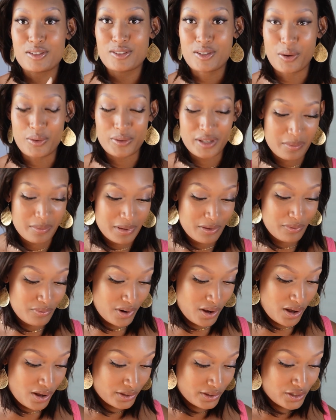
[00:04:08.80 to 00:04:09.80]
don't get me
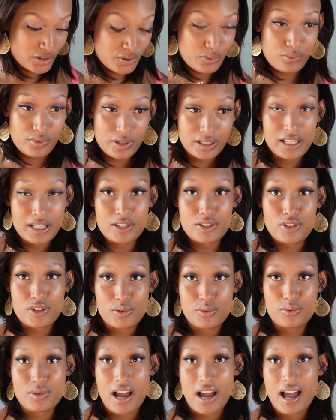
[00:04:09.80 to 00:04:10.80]
wrong, you really
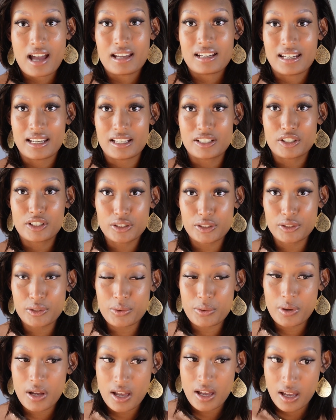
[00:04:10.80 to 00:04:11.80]
do not need
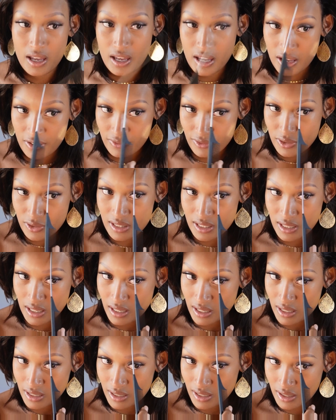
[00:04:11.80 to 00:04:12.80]
glue. If you
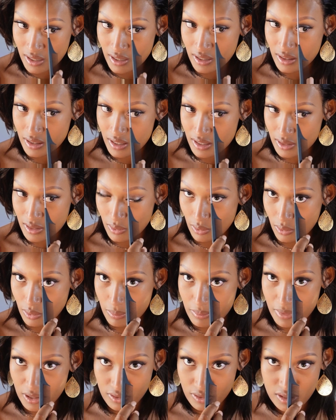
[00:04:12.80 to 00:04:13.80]
see here, this whole
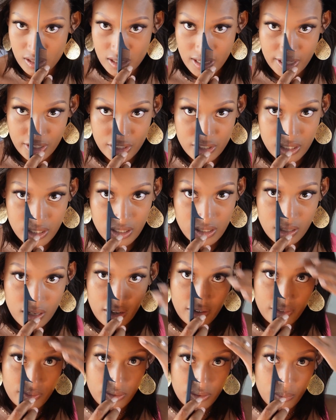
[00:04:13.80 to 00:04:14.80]
middle section
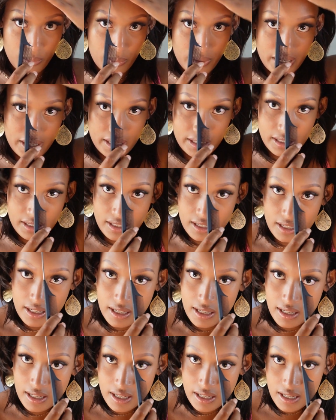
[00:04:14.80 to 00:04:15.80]
of the wig
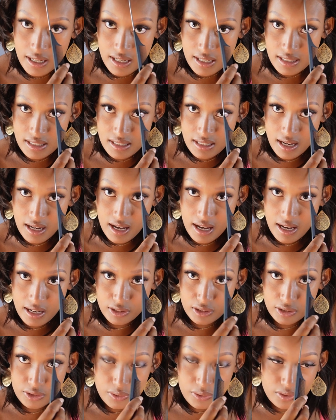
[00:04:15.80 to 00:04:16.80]
is not
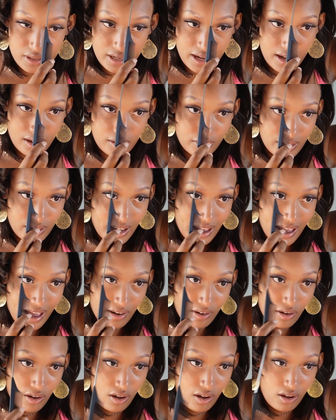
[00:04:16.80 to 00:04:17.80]
glued down
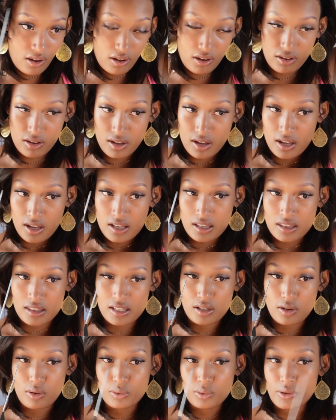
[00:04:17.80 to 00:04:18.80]
at all.
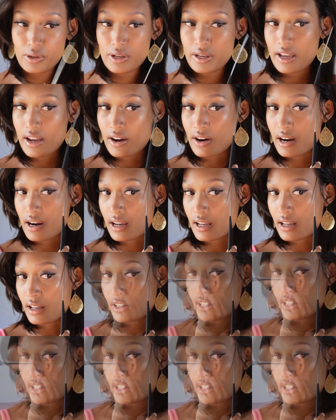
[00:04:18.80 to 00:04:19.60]
The only area you